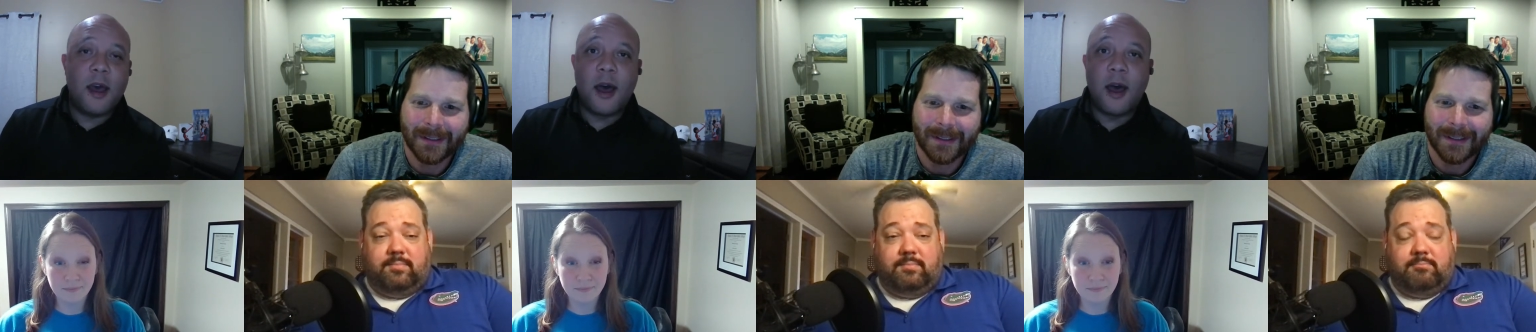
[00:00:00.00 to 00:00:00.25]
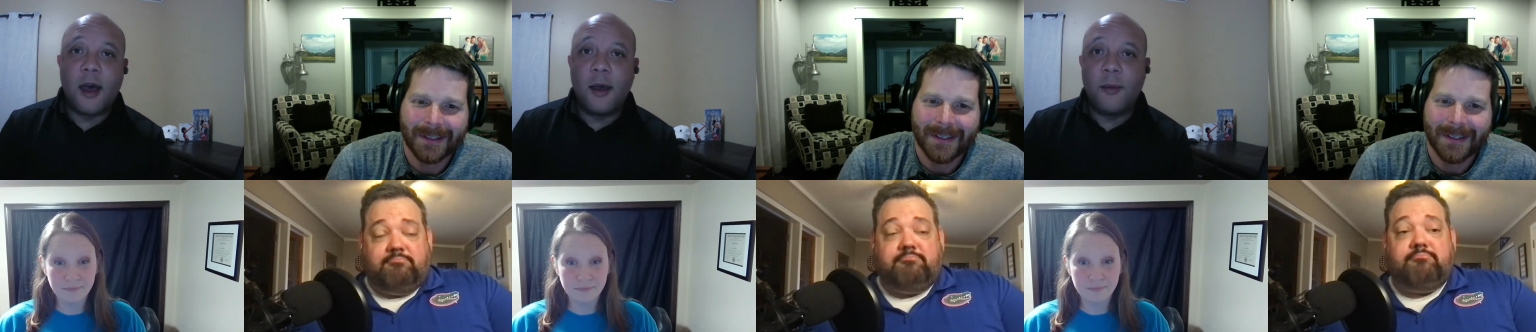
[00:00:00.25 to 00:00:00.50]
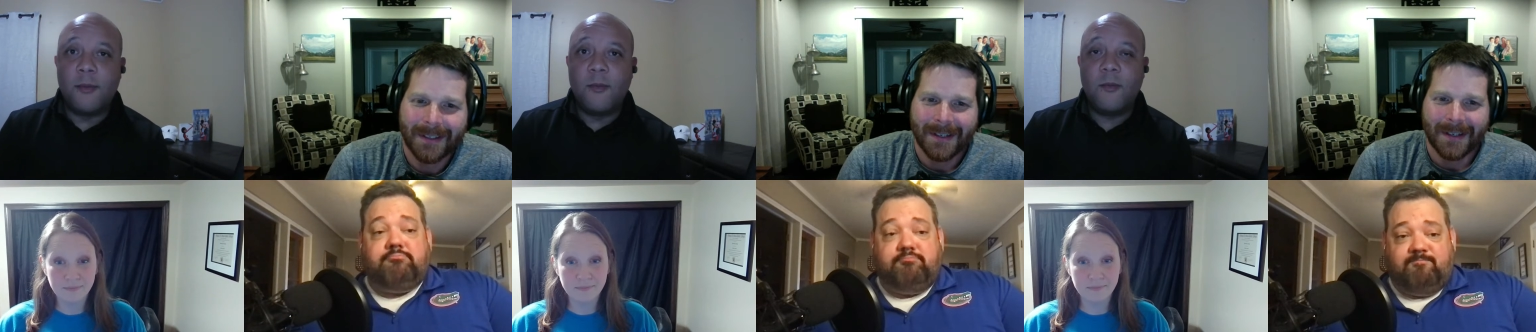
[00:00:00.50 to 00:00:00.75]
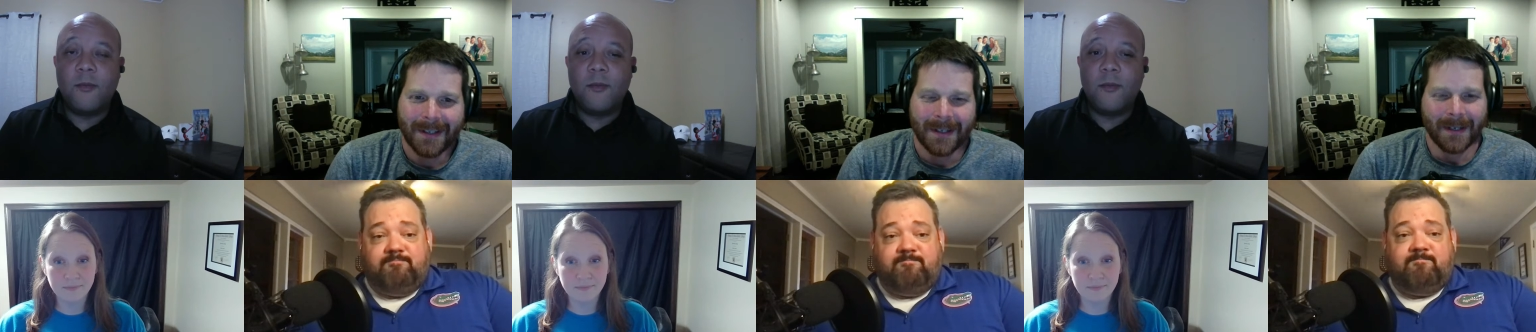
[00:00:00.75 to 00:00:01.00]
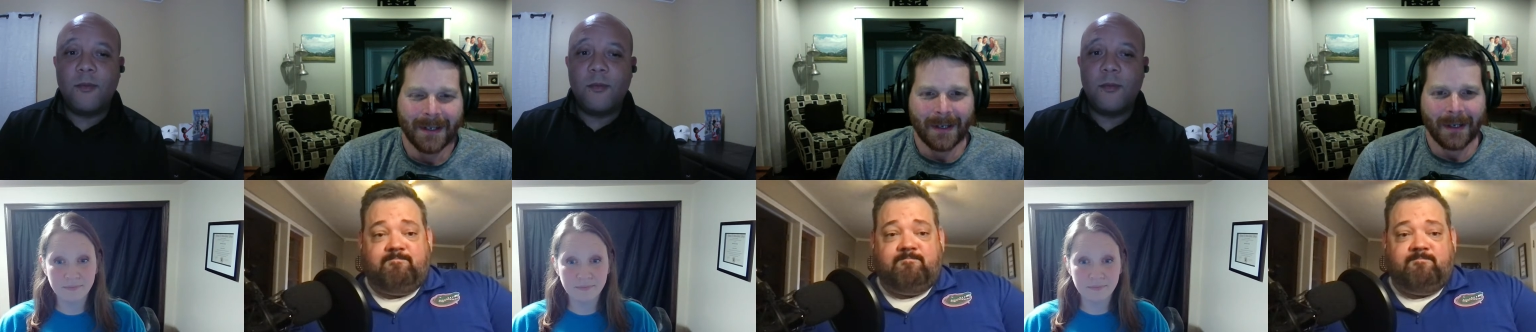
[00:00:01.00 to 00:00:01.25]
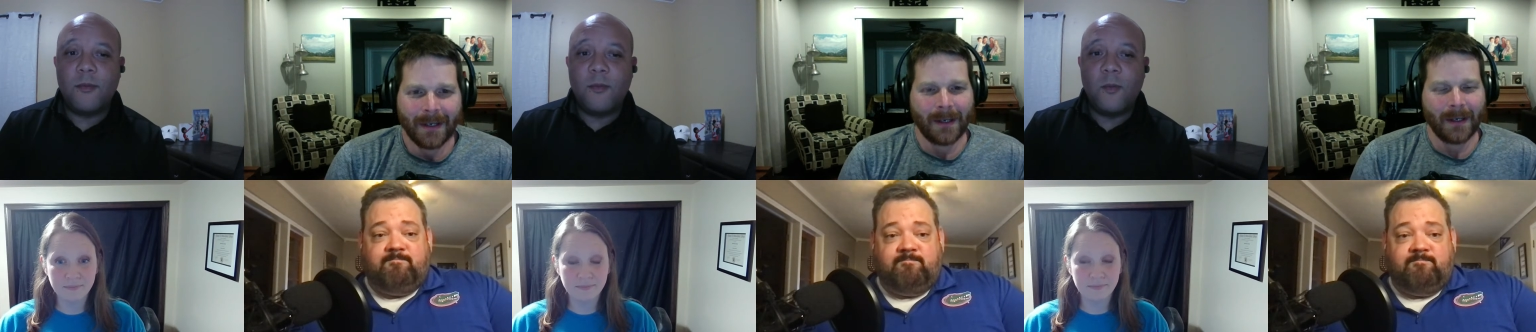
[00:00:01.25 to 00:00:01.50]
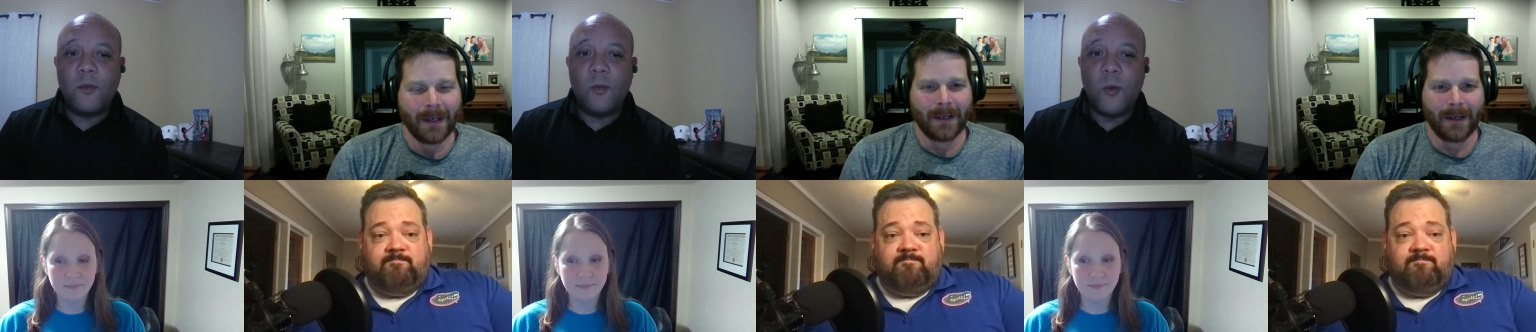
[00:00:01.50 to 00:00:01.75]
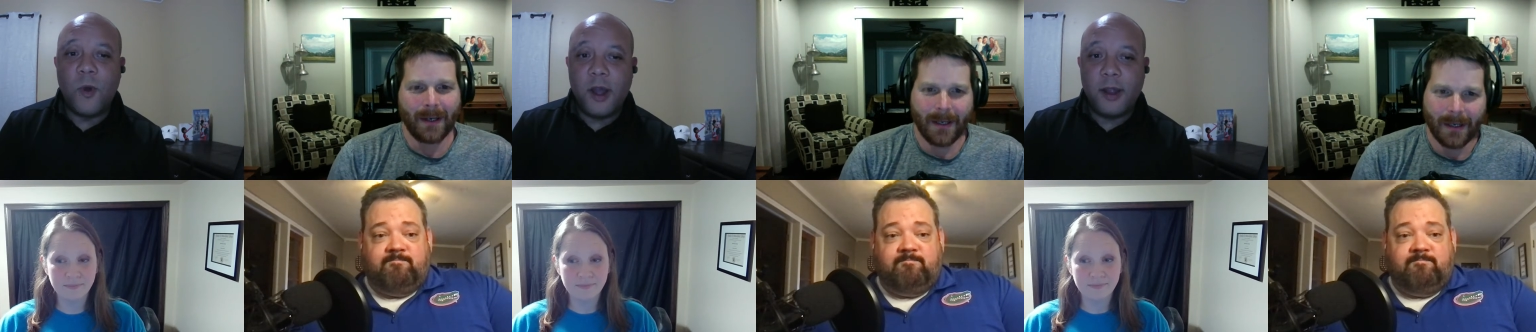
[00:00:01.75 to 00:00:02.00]
Speaker 1: Um,
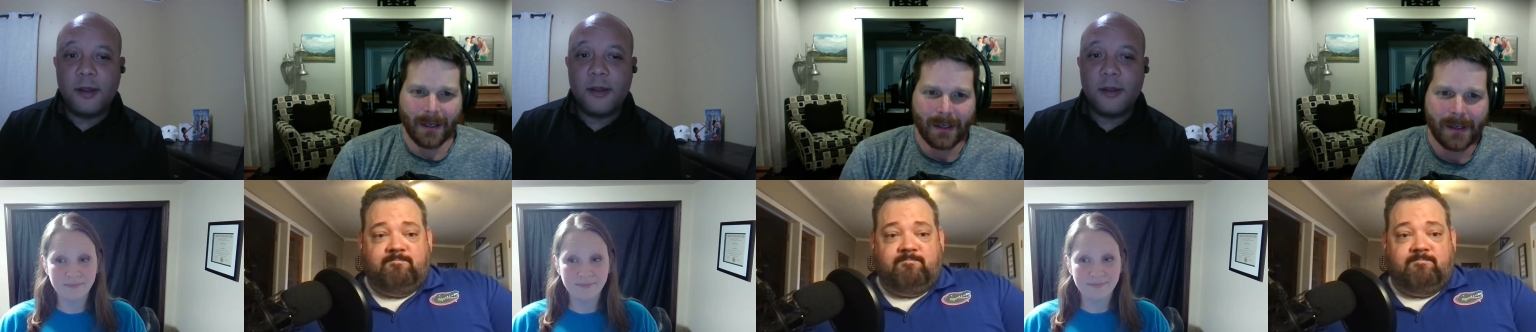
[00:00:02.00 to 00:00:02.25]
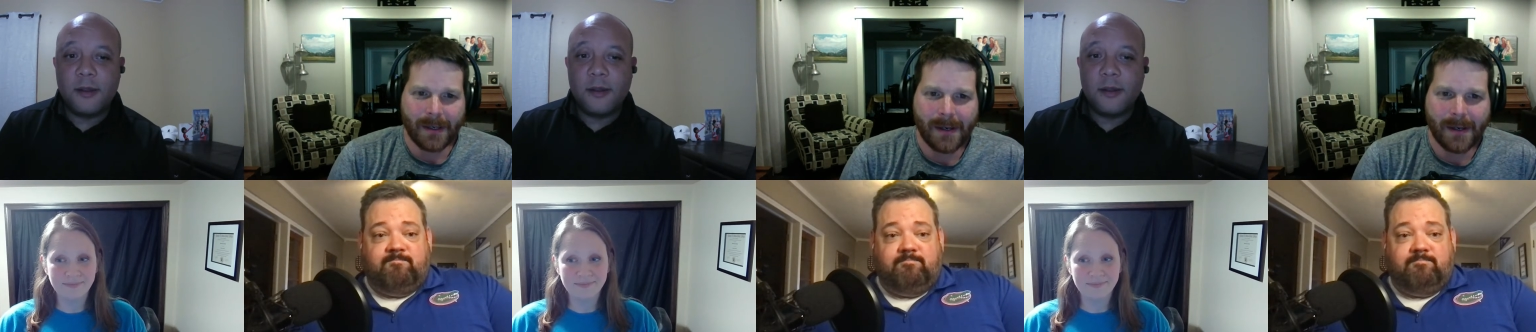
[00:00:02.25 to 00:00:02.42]
one